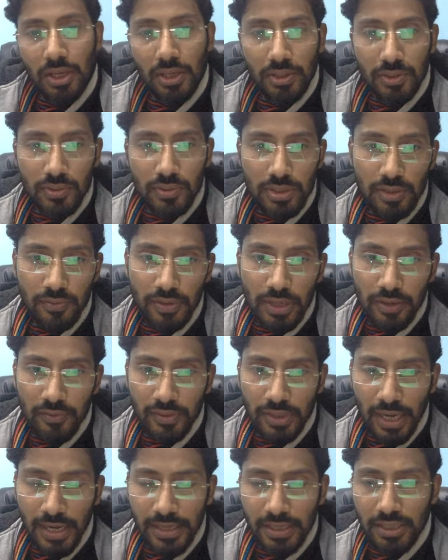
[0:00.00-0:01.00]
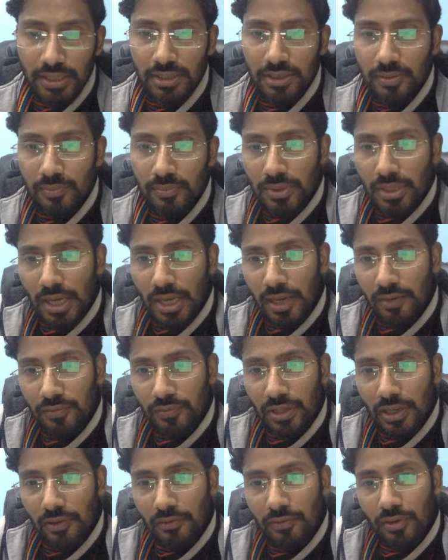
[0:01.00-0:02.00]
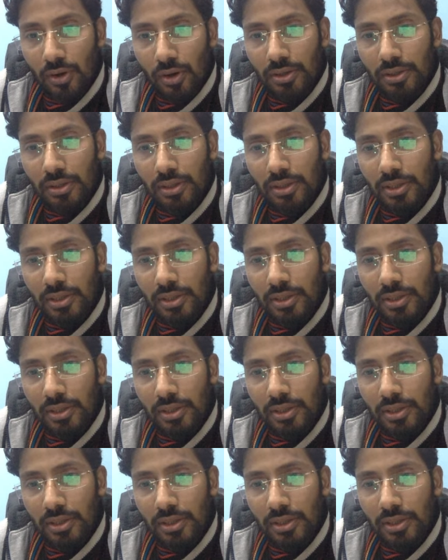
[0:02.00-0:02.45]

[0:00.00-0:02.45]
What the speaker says: you see we have 9 terms and we have got